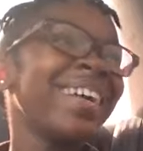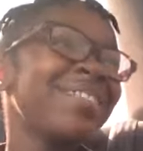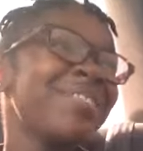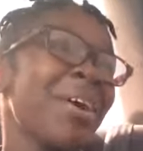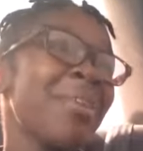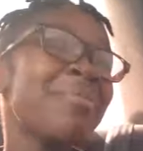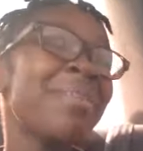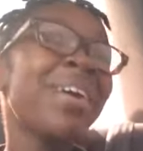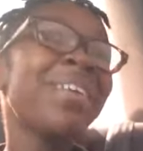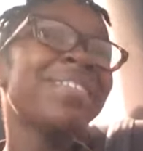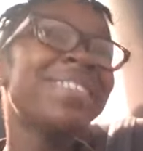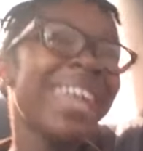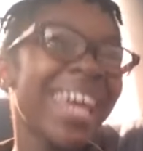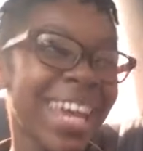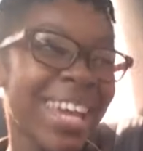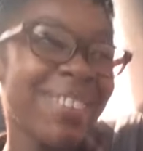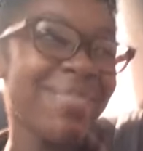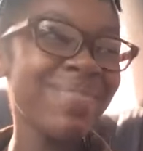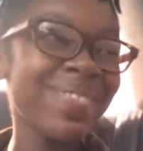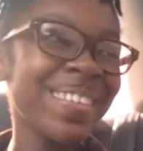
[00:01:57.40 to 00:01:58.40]
My mom's
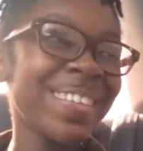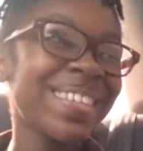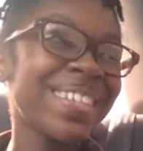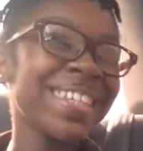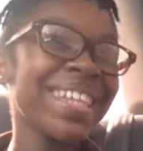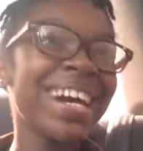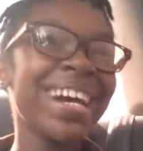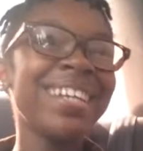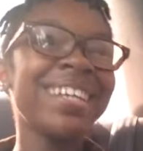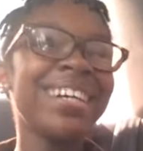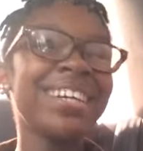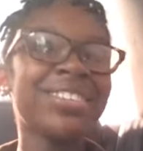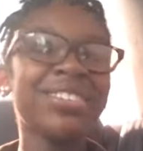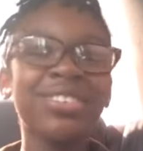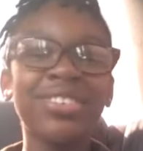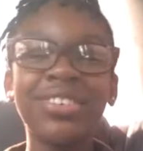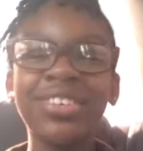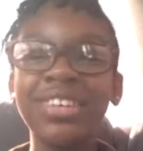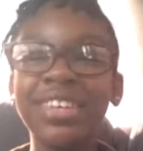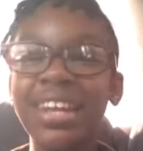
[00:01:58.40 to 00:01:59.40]
taking me to the eye
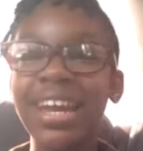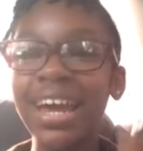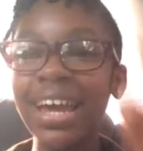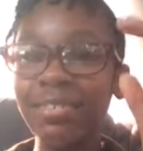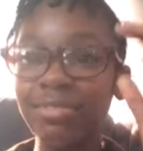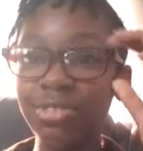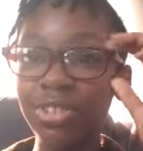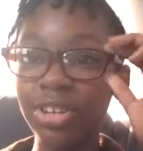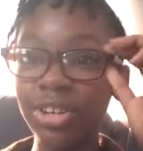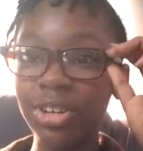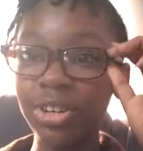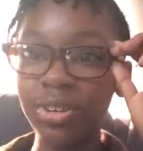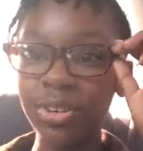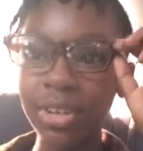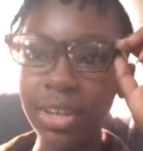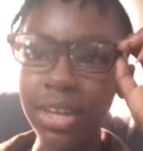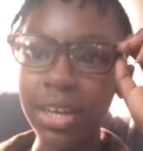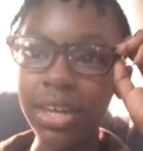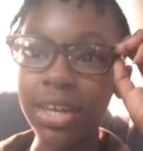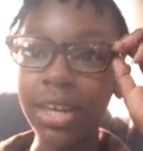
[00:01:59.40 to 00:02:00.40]
doctor, and I have to go
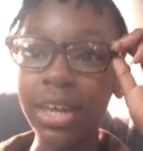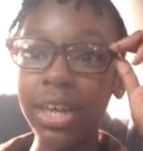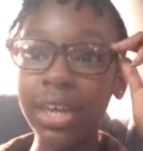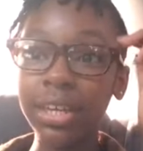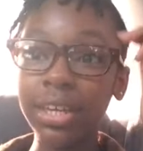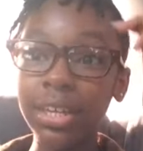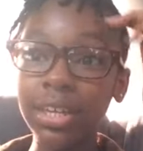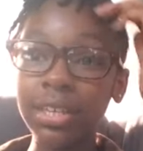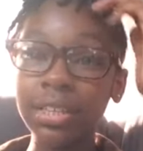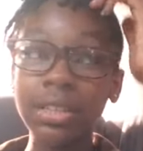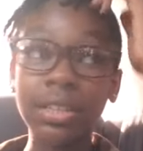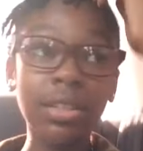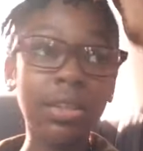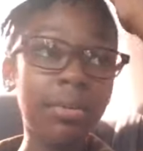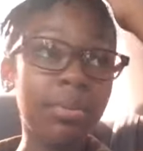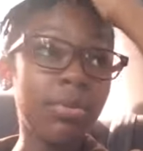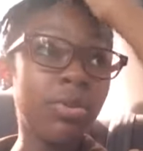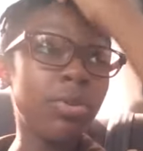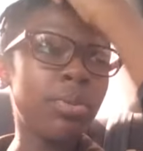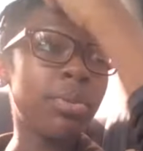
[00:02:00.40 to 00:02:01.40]
and get
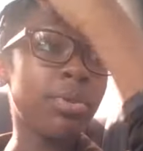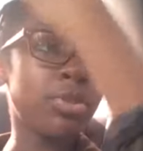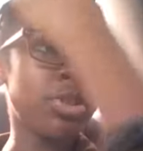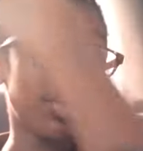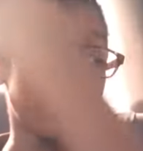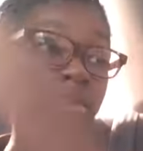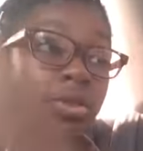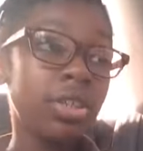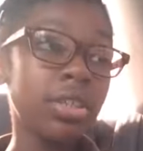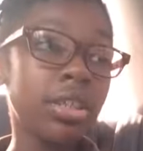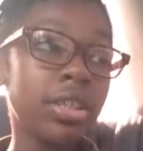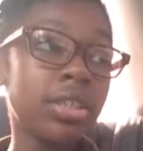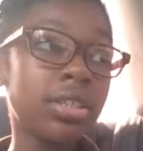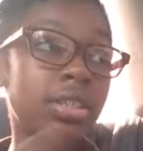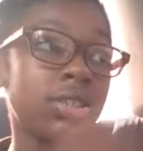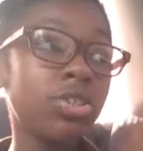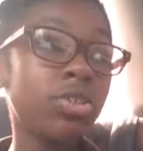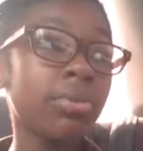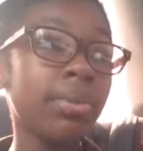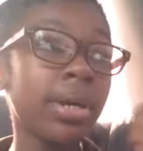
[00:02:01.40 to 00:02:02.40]
some new prescription because
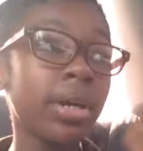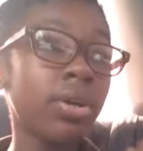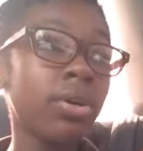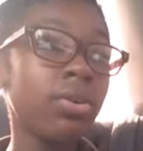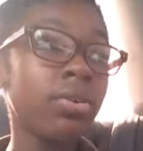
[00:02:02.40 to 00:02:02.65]
these are my